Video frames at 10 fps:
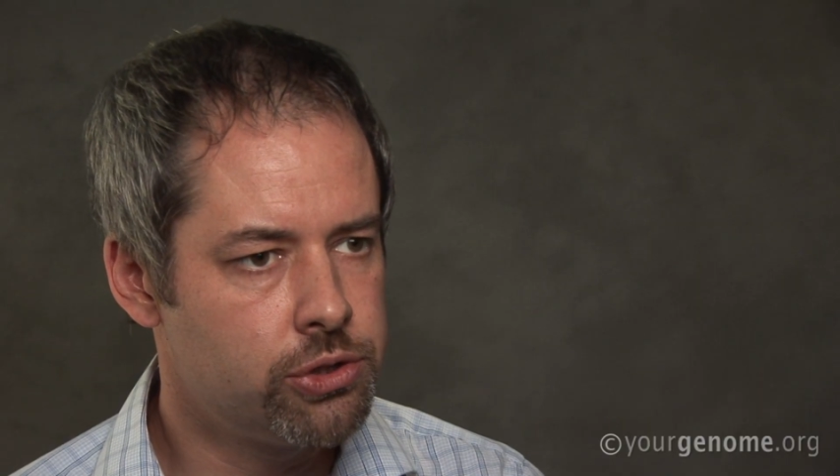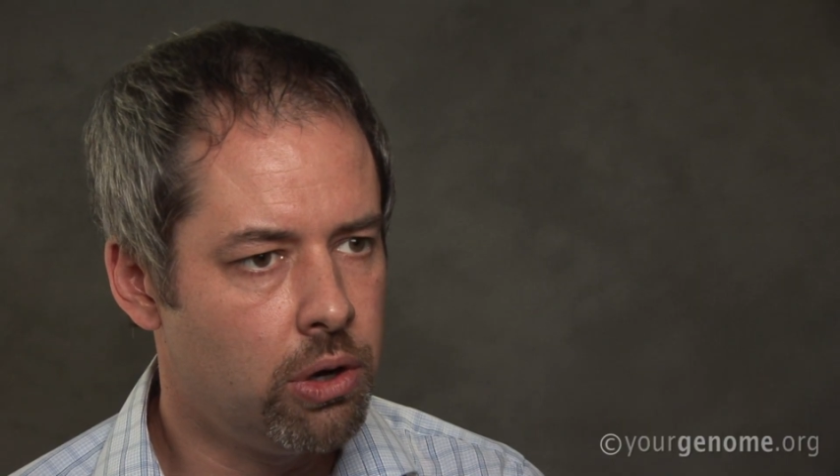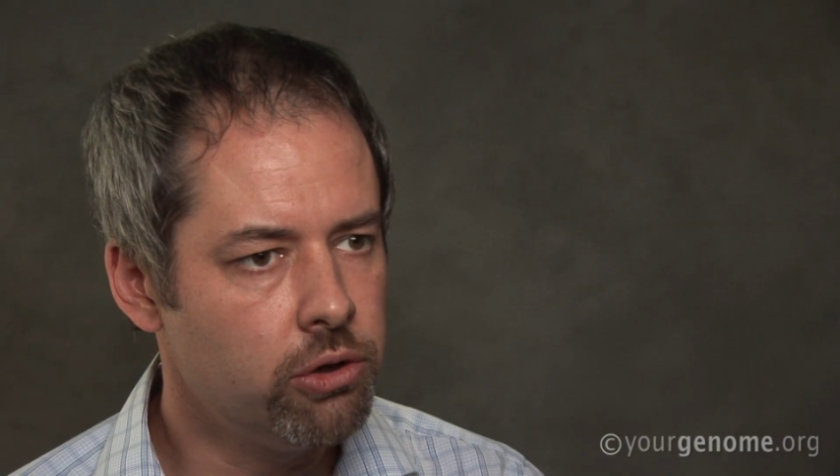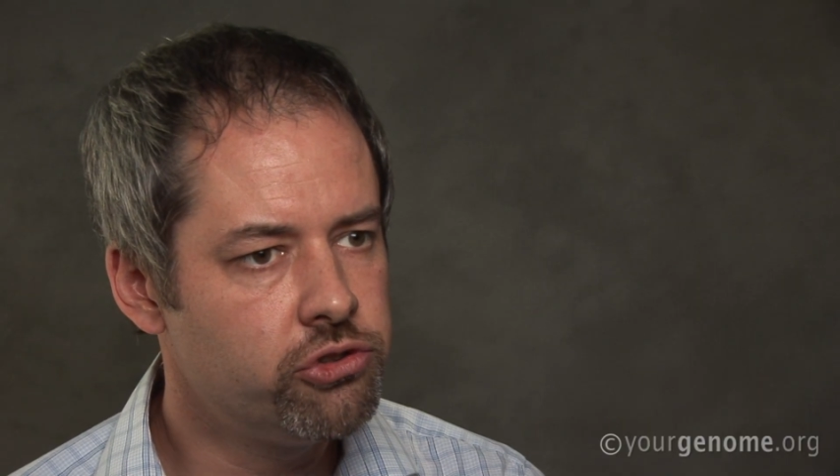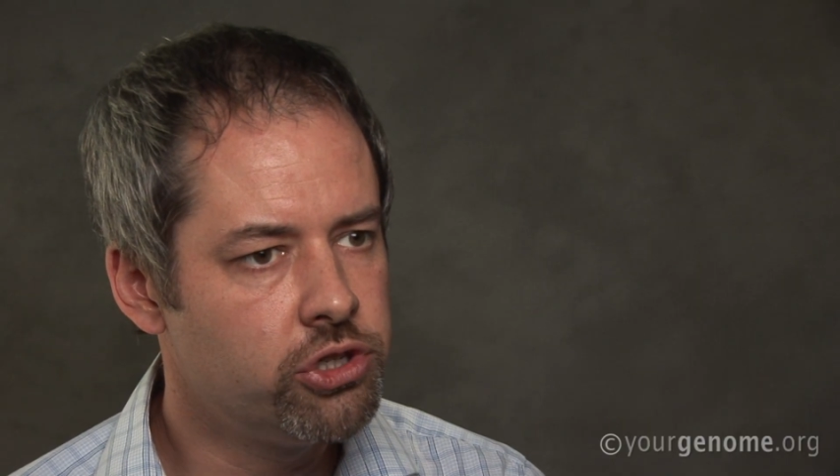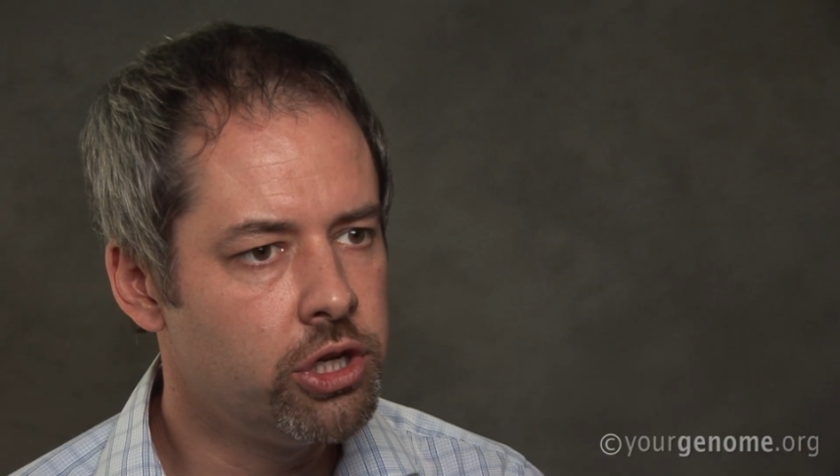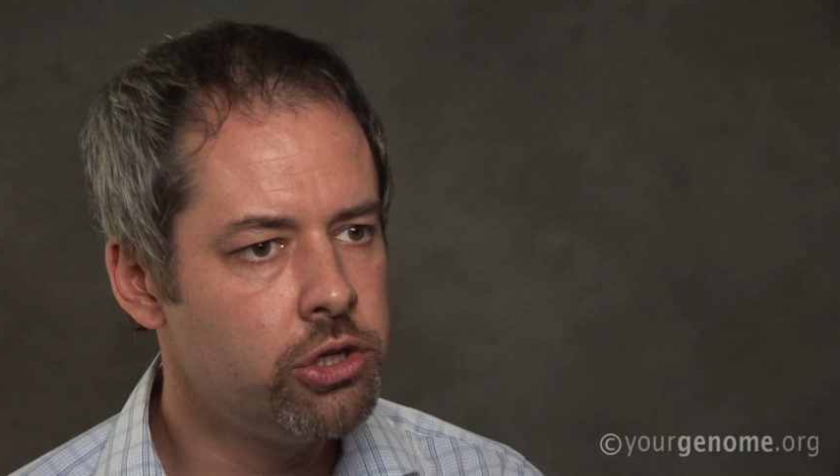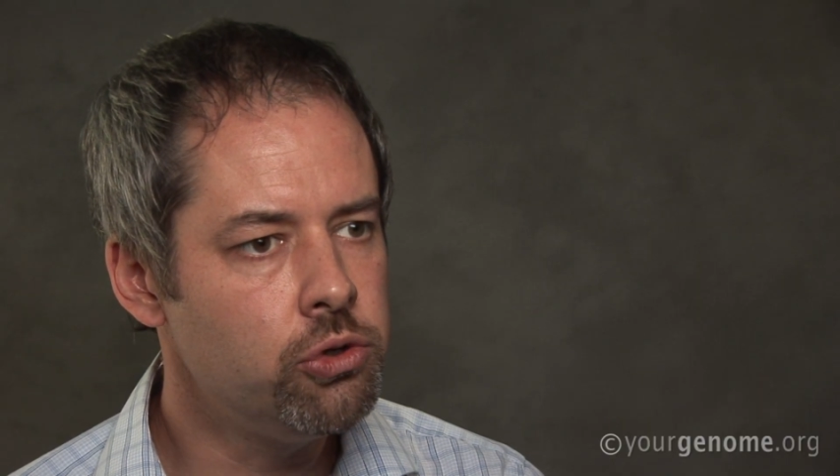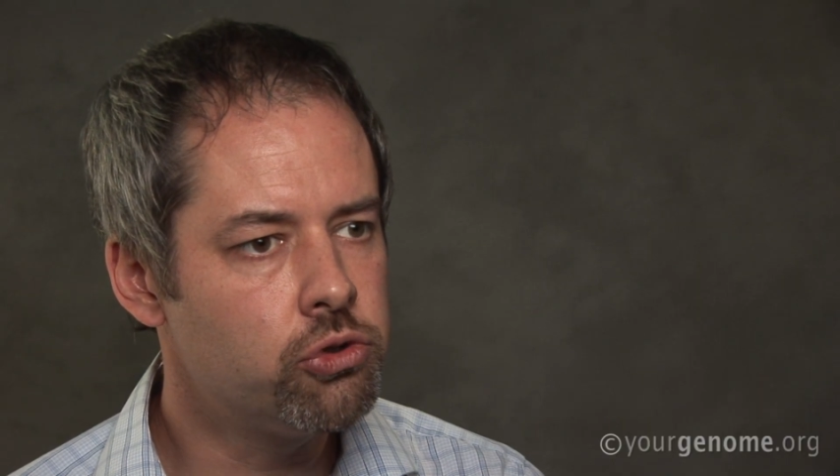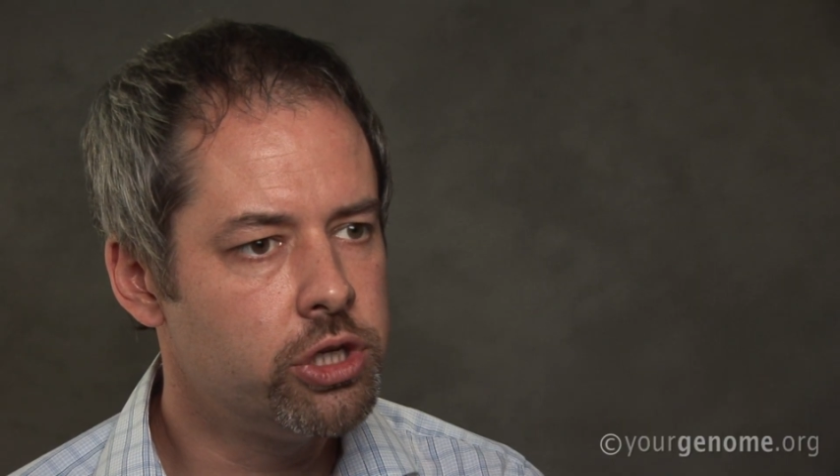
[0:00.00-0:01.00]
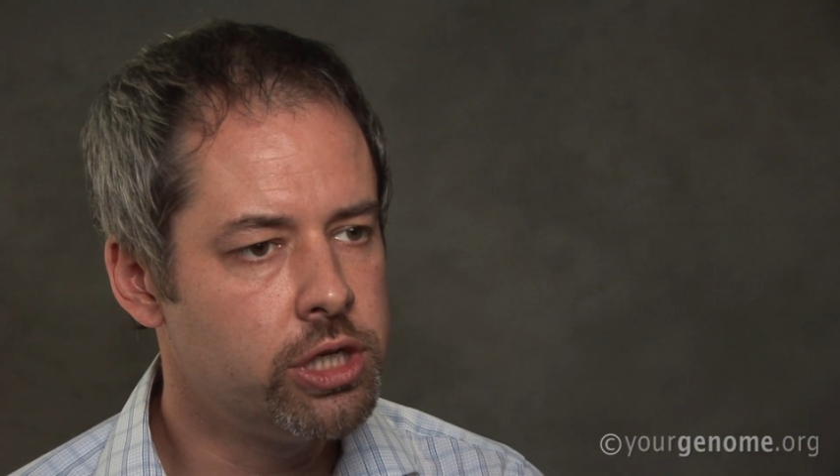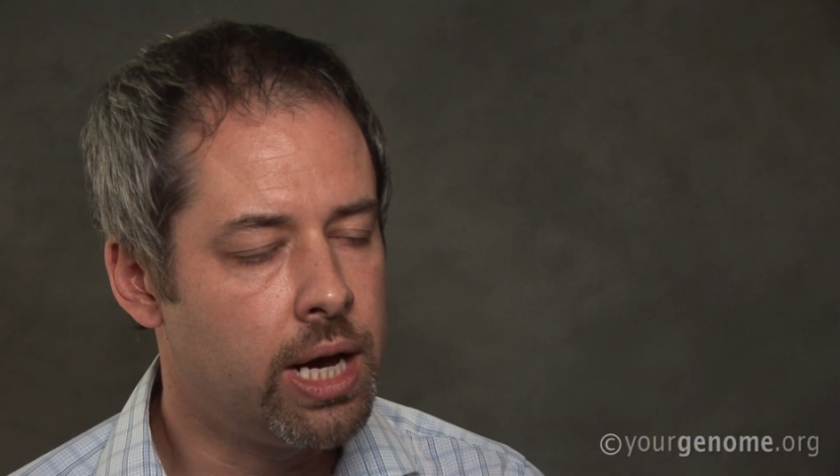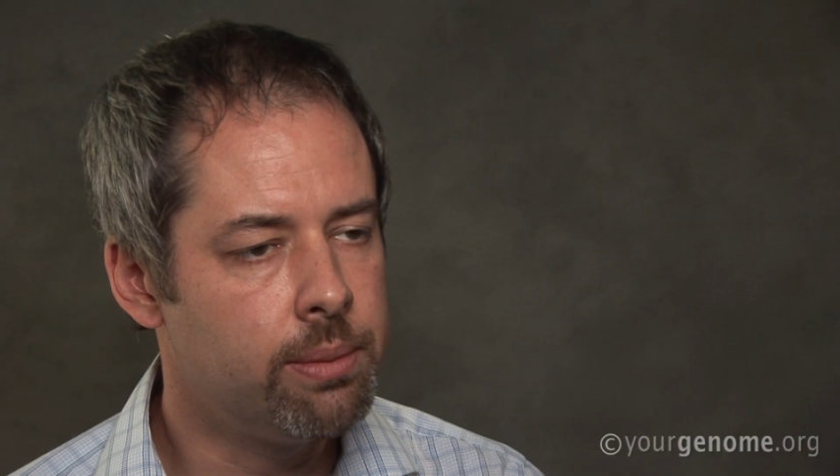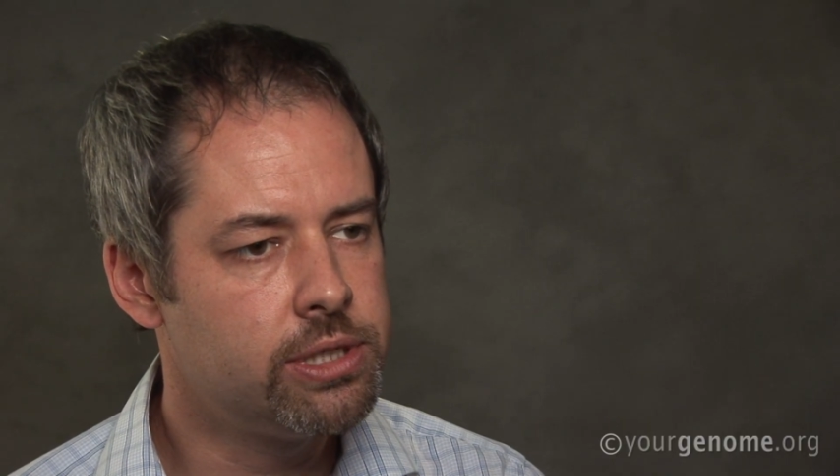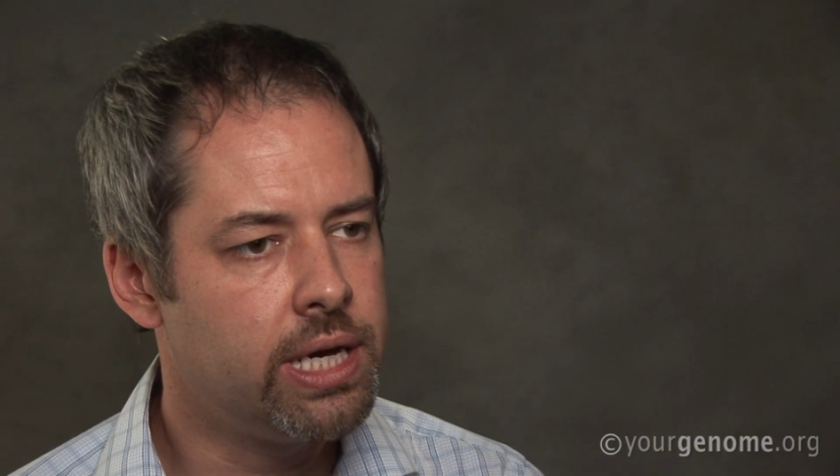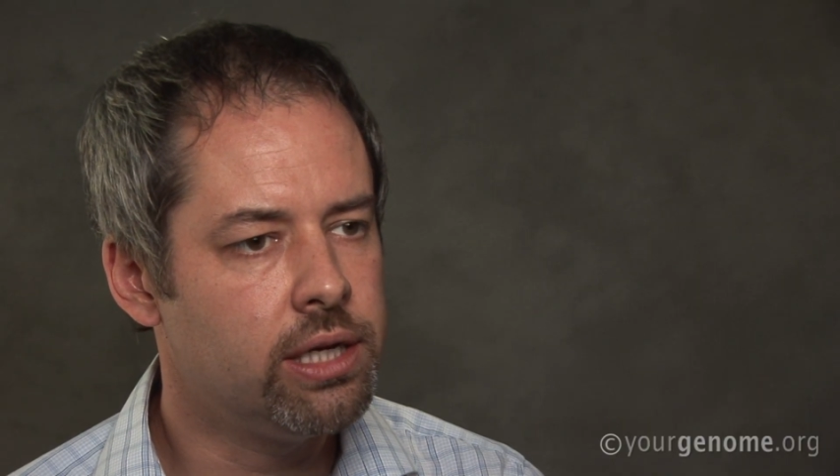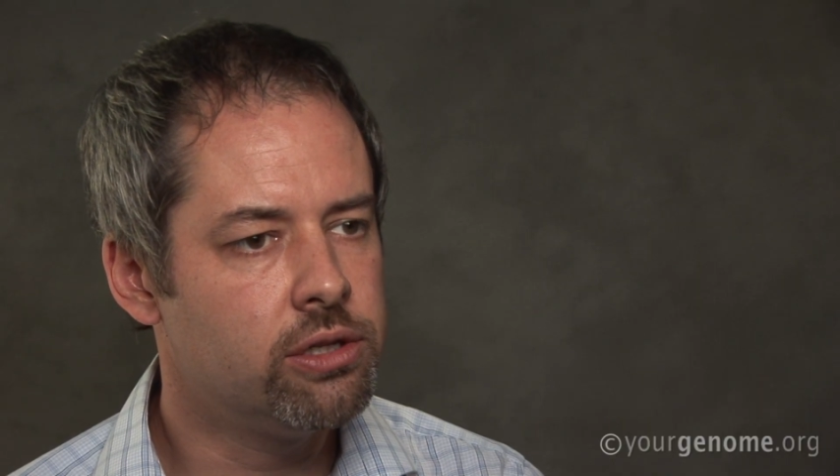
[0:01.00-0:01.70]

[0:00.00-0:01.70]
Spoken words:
oxygen and nutrient uptake